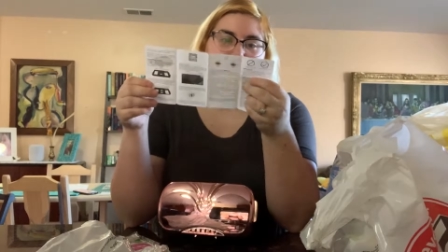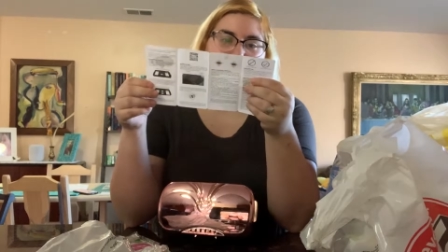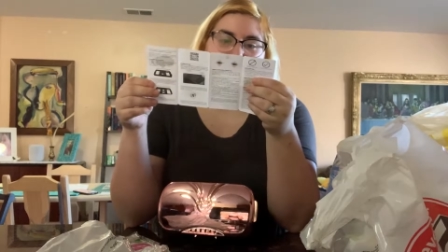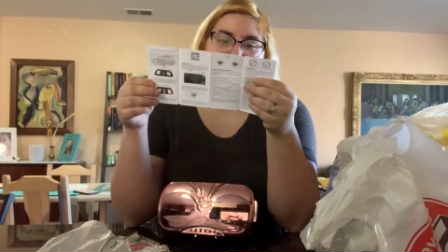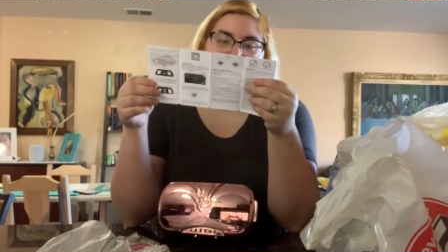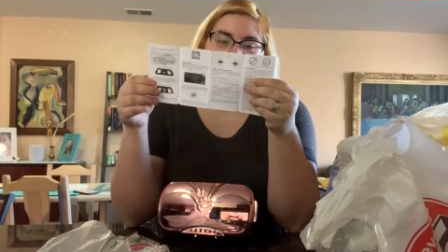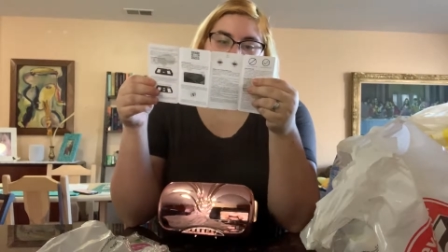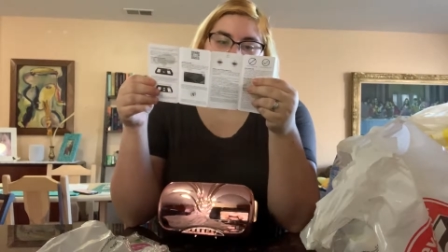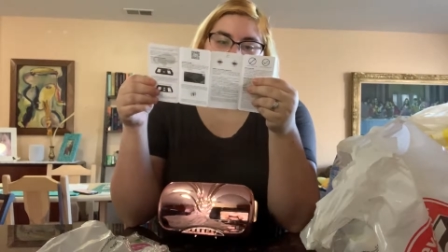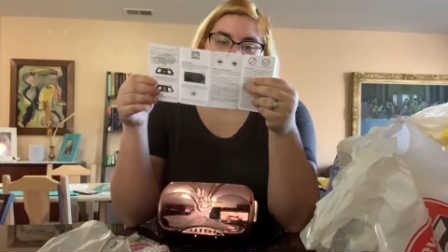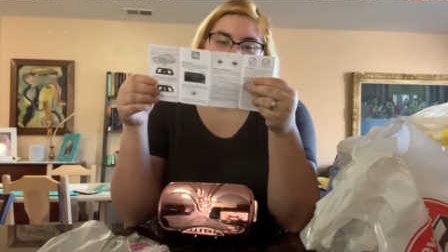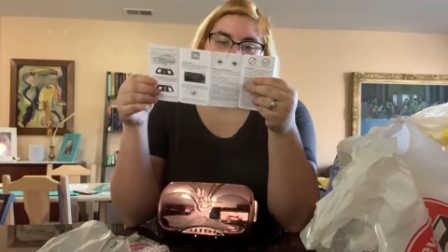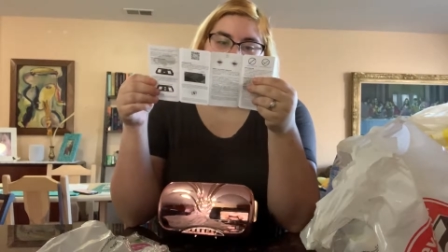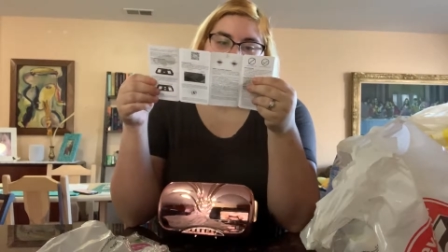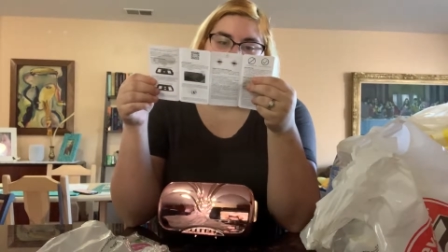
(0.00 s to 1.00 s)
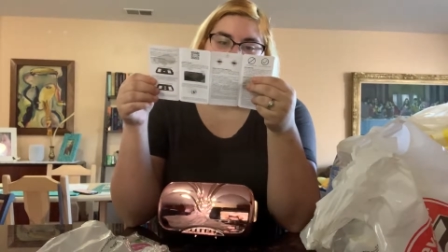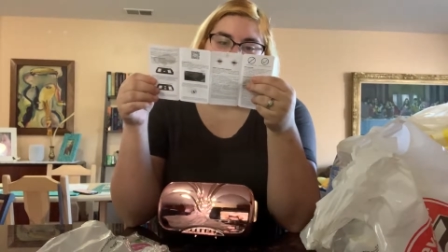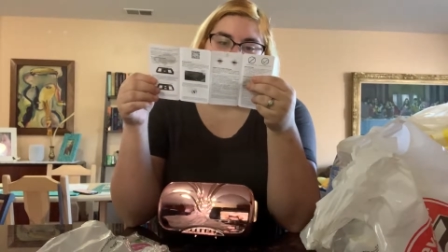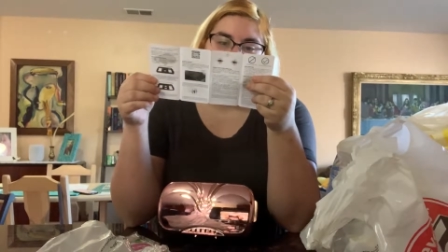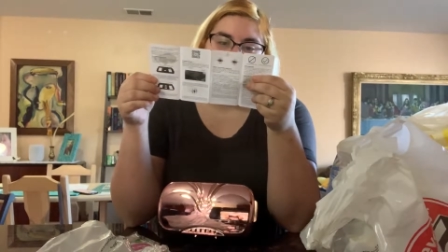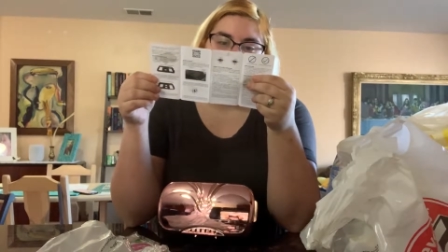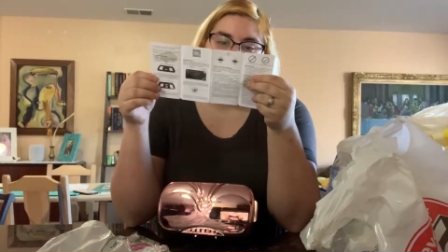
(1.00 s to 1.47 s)
Maybe I should
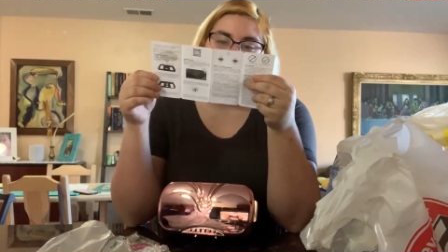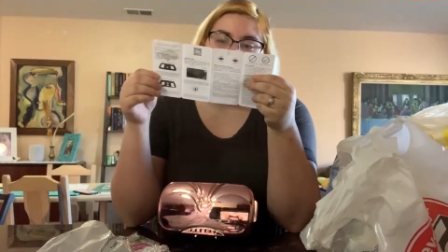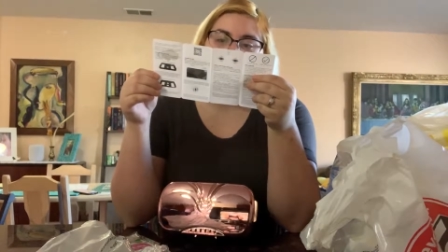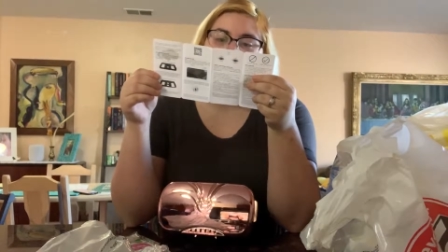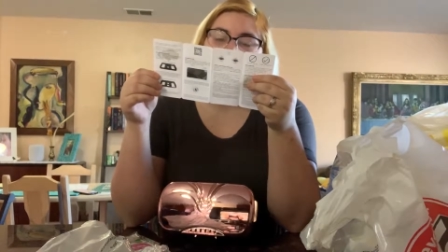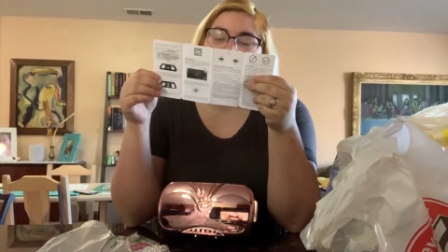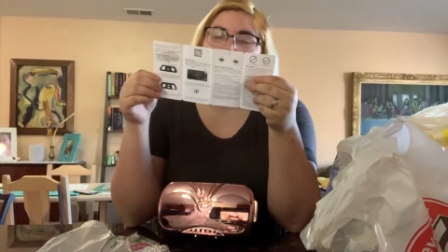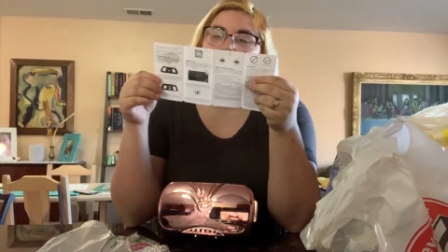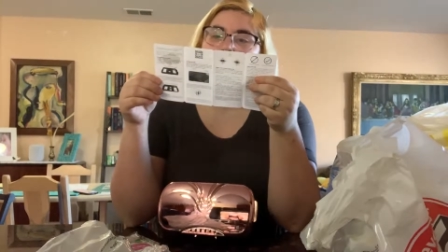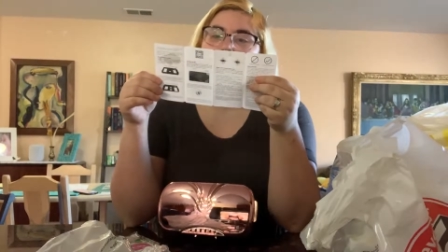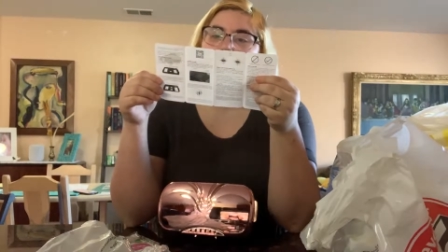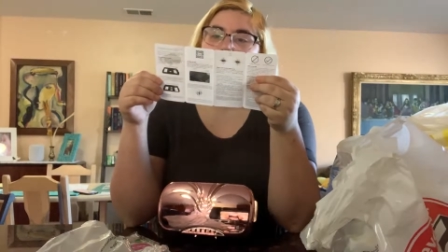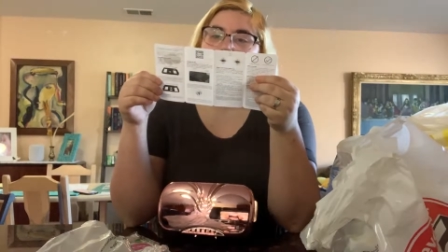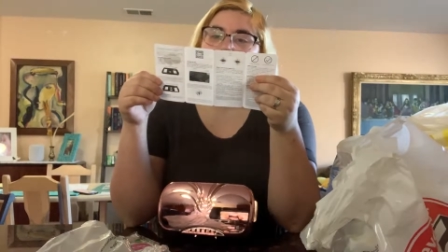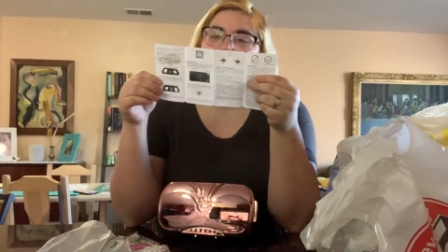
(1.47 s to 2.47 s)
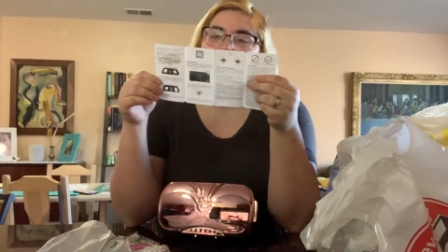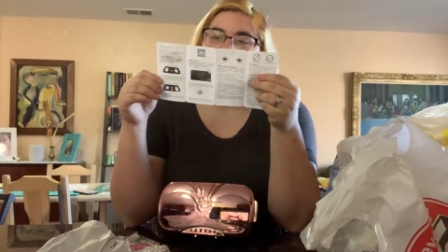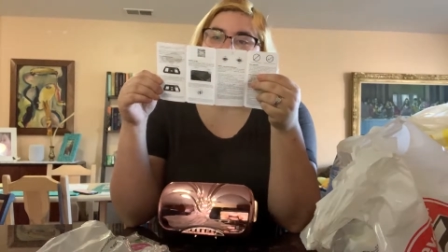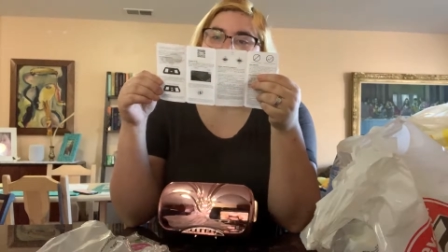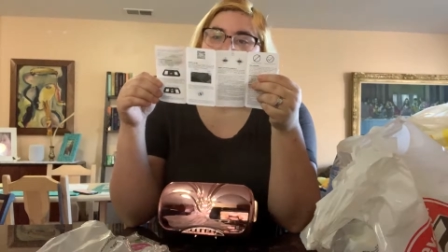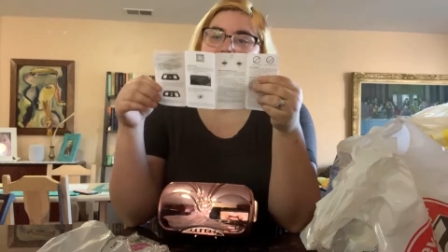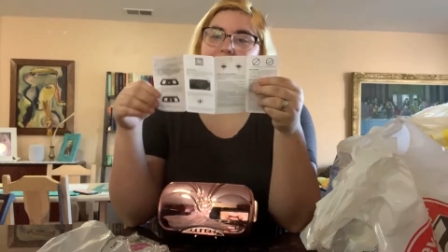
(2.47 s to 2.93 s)
read the directions.
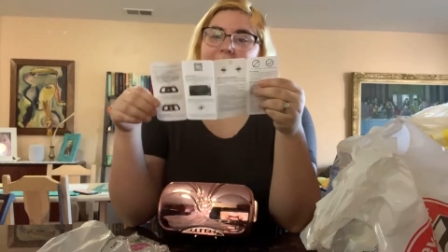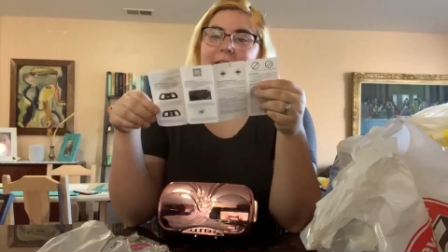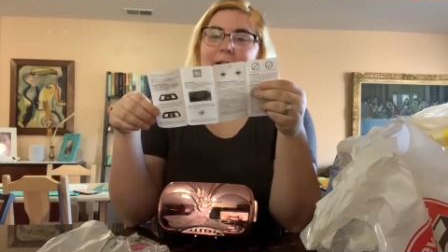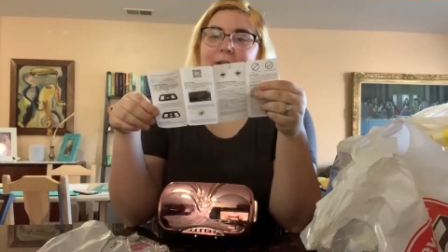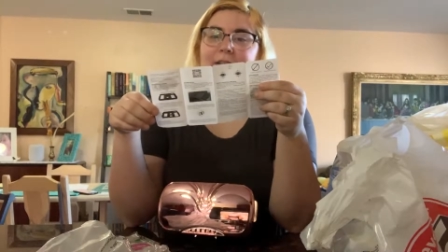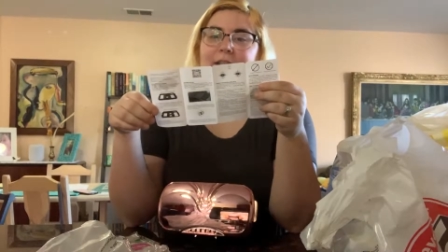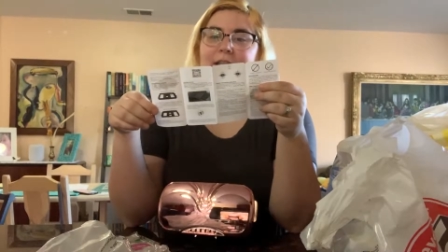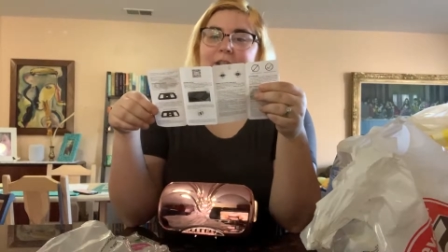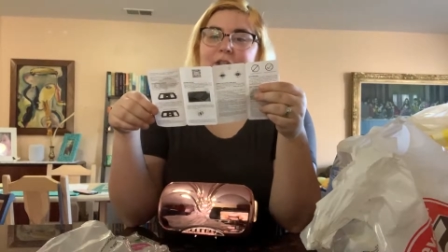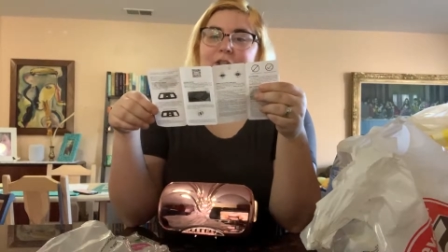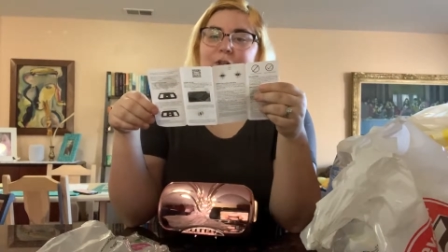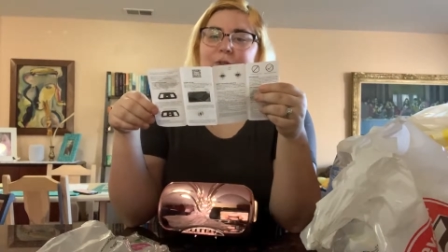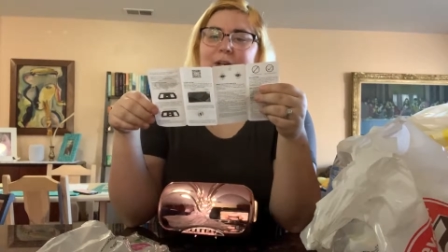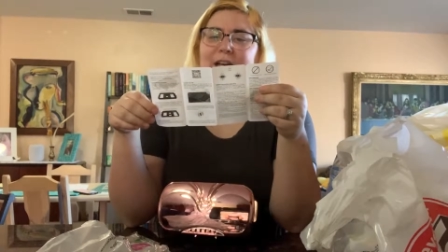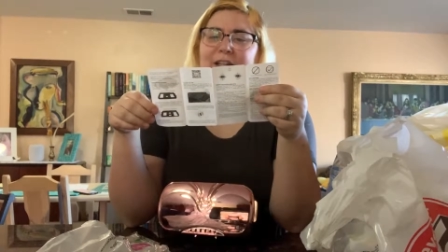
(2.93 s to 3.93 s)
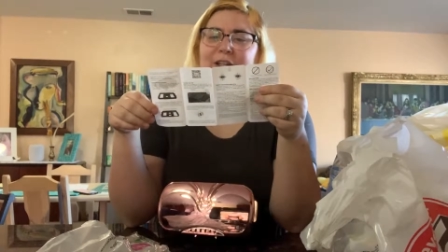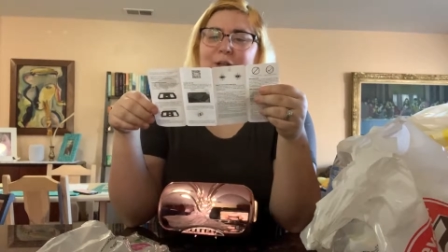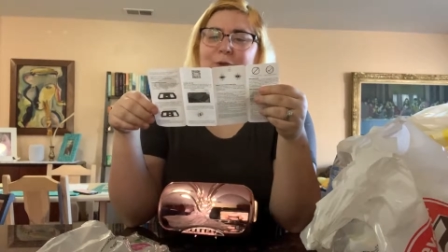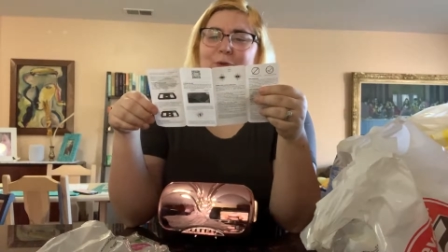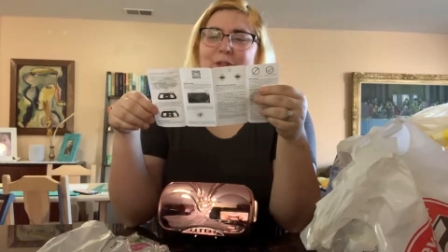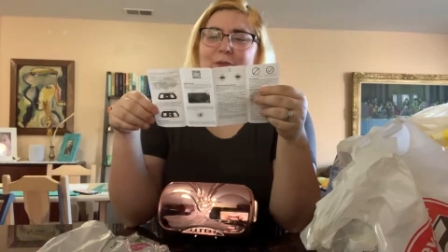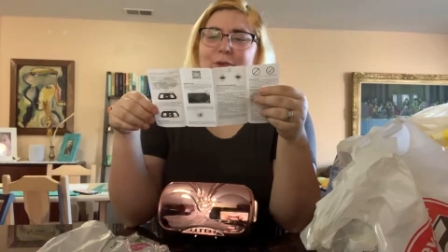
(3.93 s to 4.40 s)
I like how it says do not
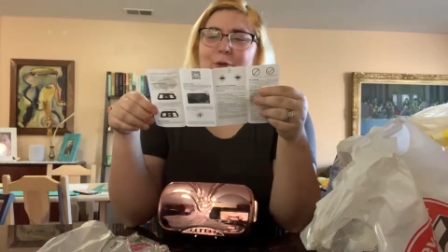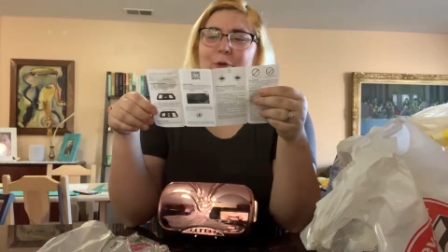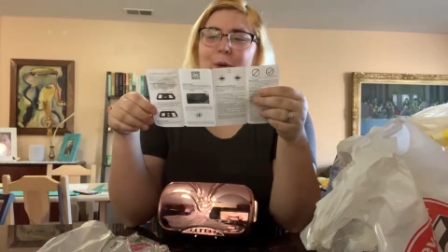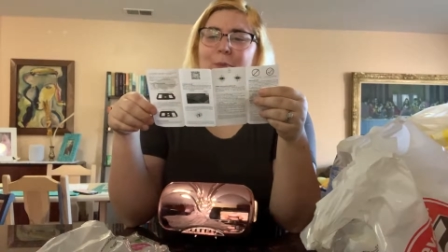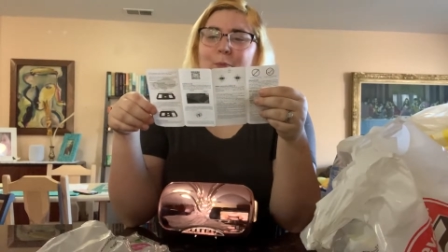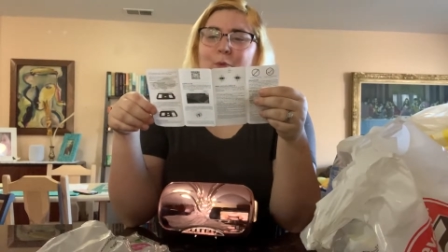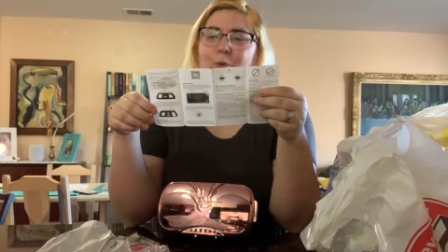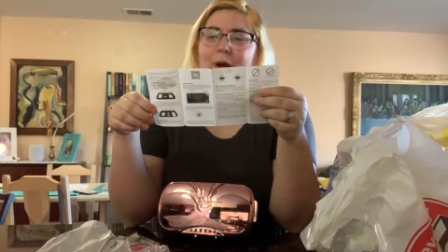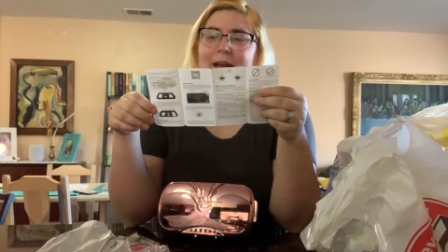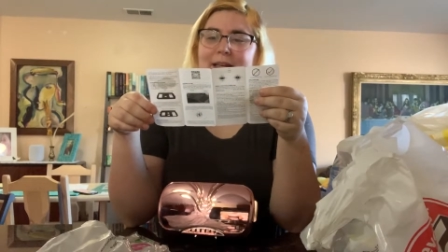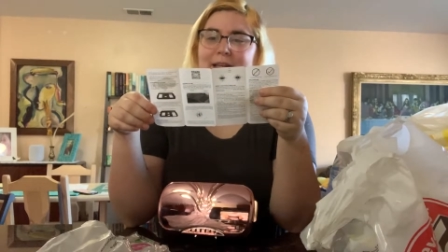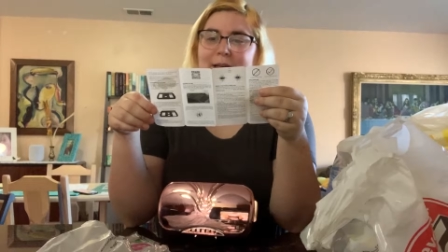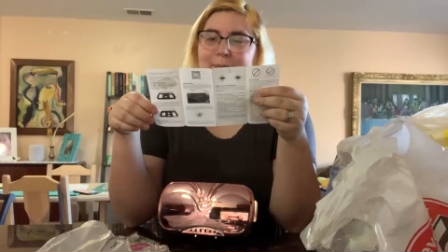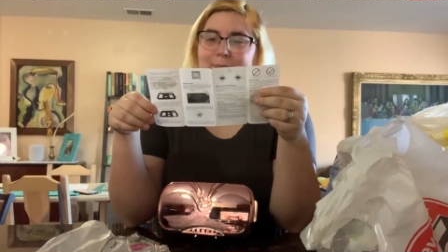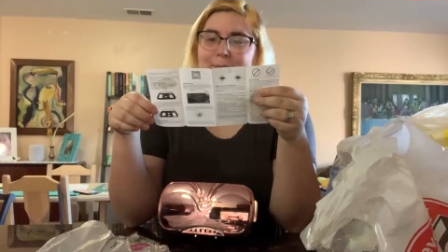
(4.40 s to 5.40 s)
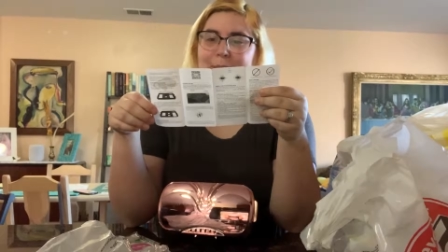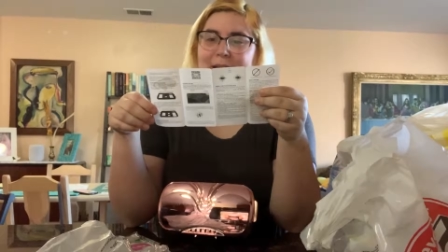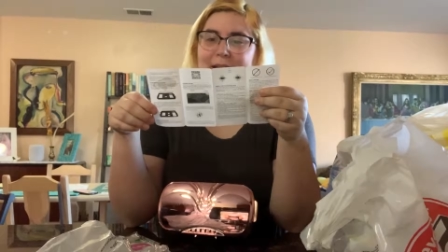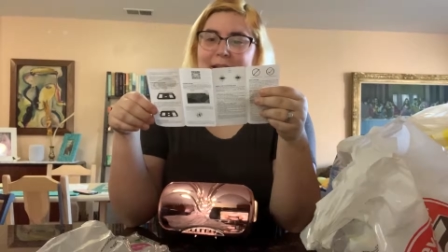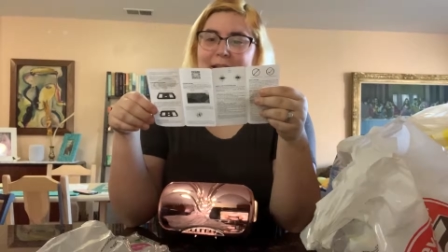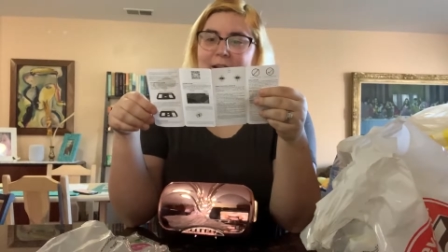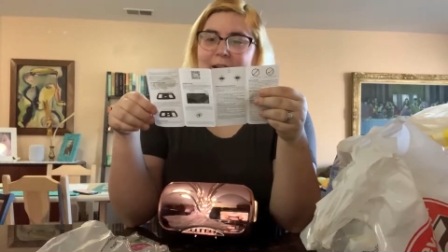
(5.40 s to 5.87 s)
use if you are pregnant,
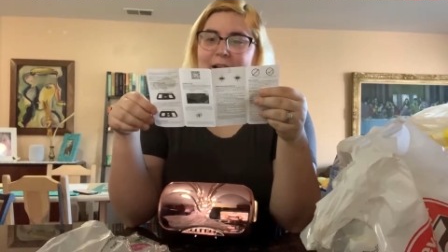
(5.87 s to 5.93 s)
may